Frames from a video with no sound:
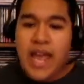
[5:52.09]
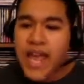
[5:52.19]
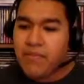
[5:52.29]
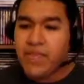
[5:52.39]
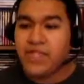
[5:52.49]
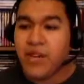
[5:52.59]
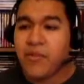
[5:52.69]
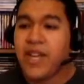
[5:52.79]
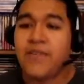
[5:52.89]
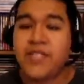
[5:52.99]
And that's all I
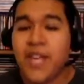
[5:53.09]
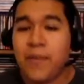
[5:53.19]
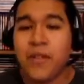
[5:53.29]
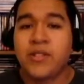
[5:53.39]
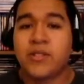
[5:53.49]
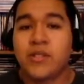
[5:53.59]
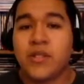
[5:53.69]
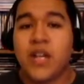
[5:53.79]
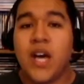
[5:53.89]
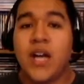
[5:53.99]
really have to say about
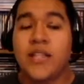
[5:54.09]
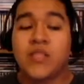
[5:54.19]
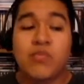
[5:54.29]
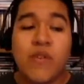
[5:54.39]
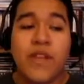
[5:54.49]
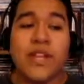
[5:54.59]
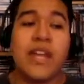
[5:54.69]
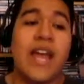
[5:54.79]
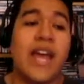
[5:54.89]
this movie.